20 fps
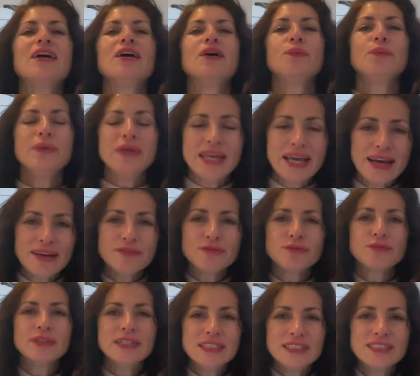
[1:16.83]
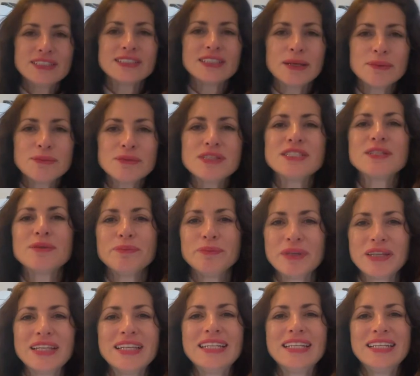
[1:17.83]
we have reached some
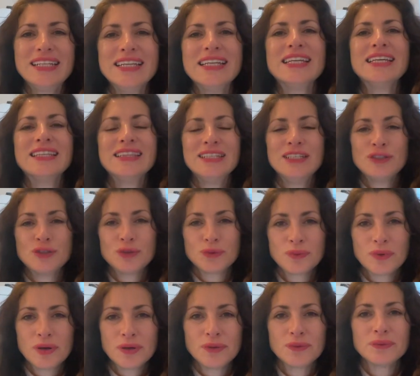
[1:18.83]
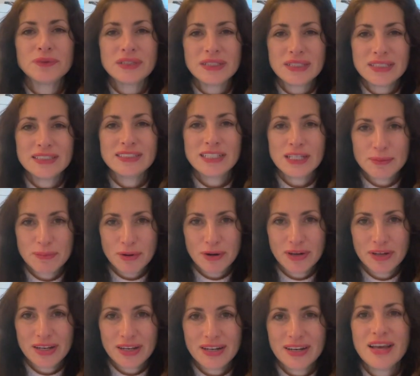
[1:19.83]
stability in the Toronto real estate
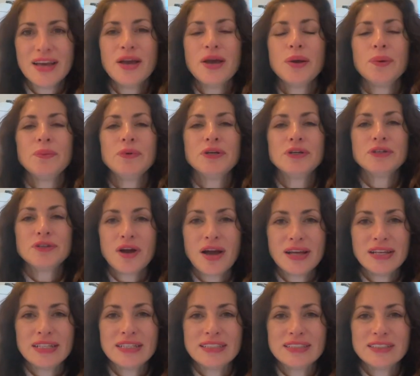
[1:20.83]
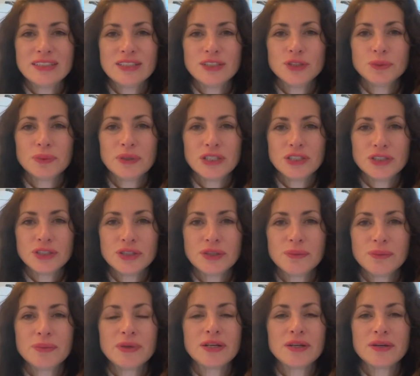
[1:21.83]
market. We're not in a
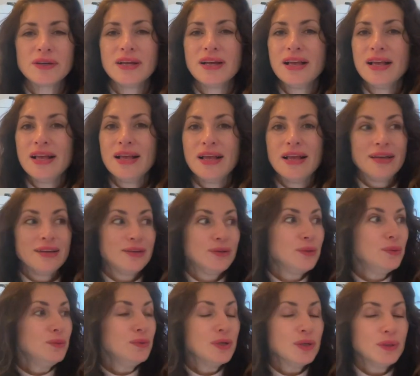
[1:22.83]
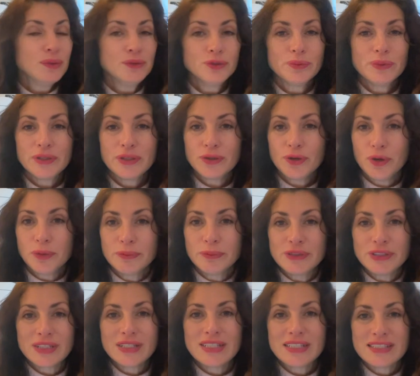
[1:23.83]
situation where who knows what your home
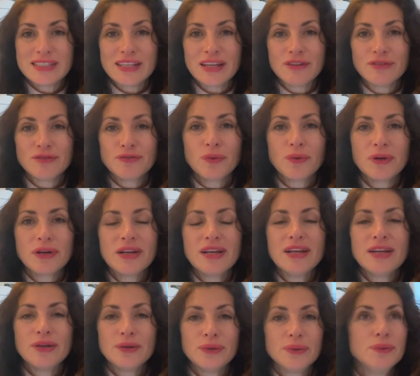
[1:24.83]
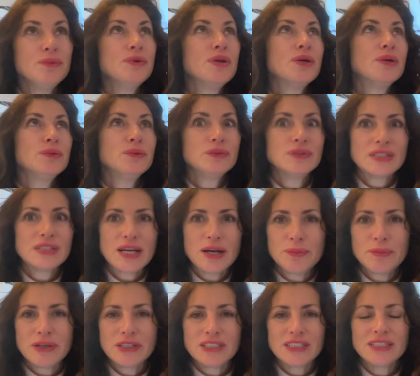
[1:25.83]
is going to sell for, who knows how
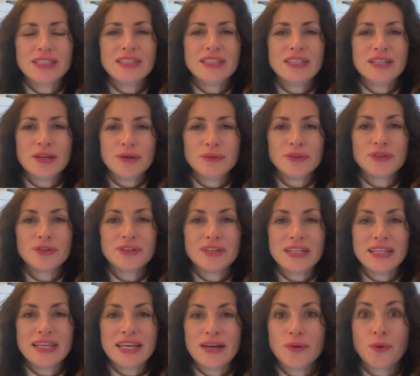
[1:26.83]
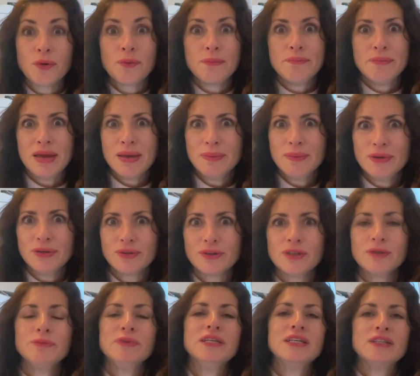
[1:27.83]
much you're going to get, or maybe you're
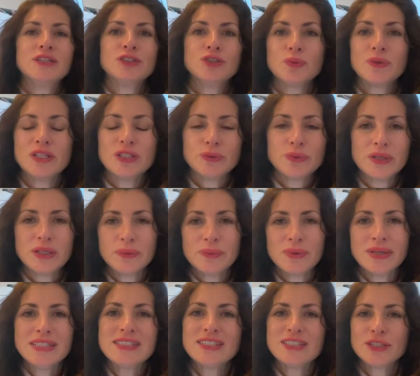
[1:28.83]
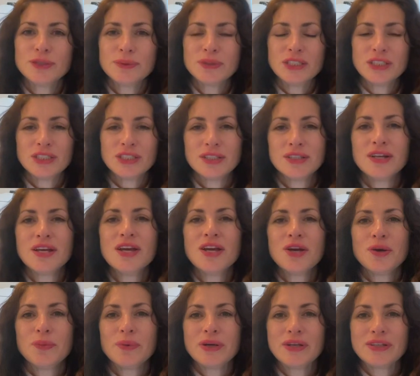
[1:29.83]
going to be in a 2021 situation
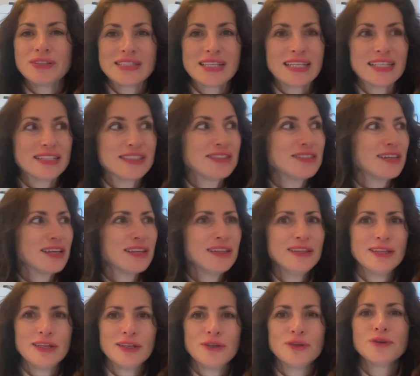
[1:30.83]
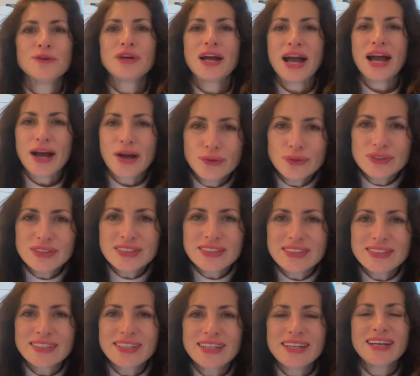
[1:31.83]
where it's like suddenly your
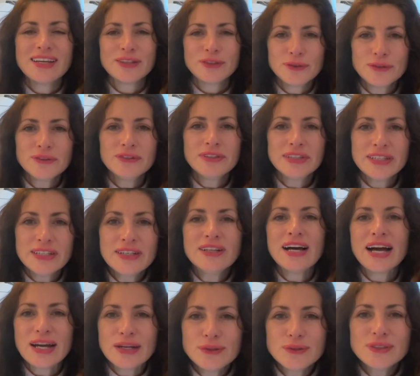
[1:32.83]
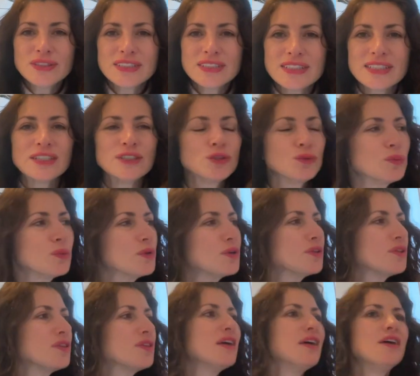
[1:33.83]
house, your little house is
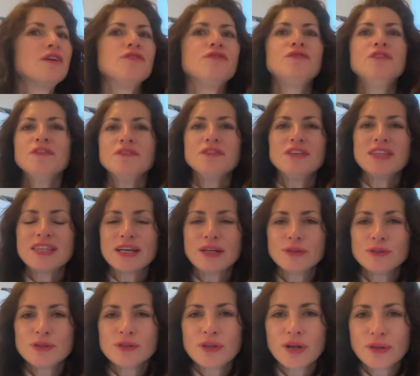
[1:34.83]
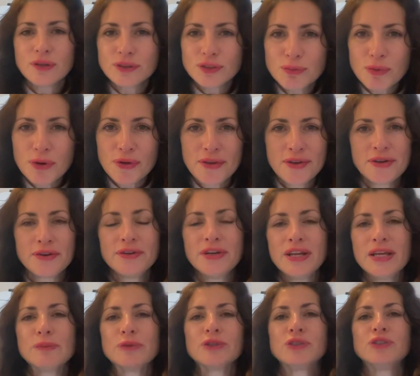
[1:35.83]
worth $50,000 more than your
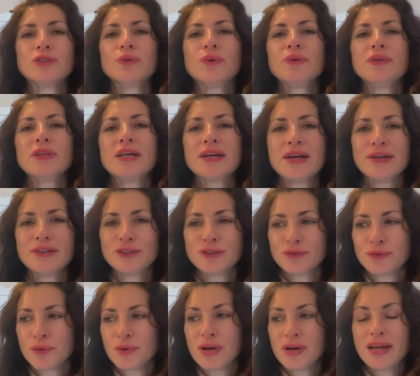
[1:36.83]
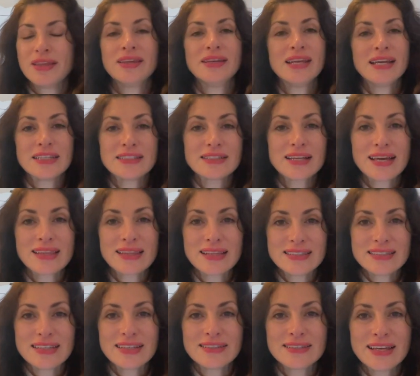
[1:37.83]
neighbors sold their house for, and the next guy
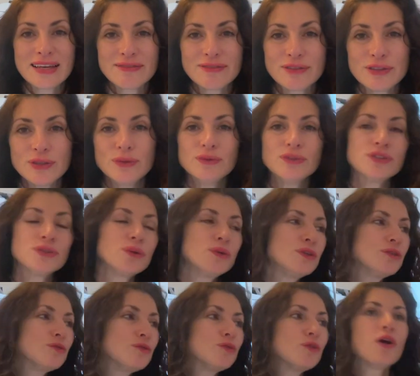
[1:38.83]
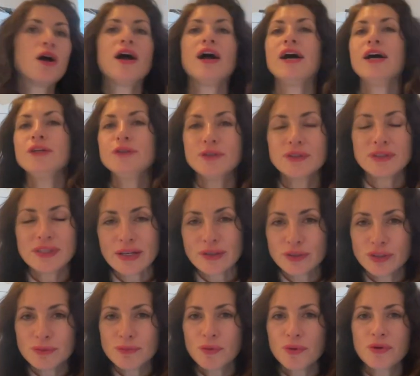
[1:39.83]
that sells after you sold it for
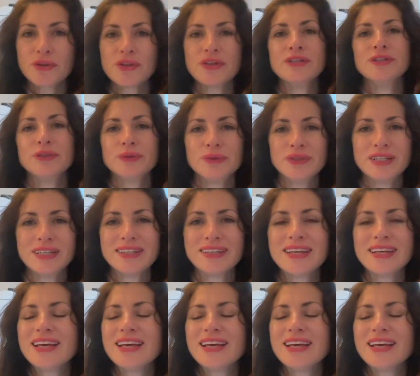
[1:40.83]
$100,000 more than you did.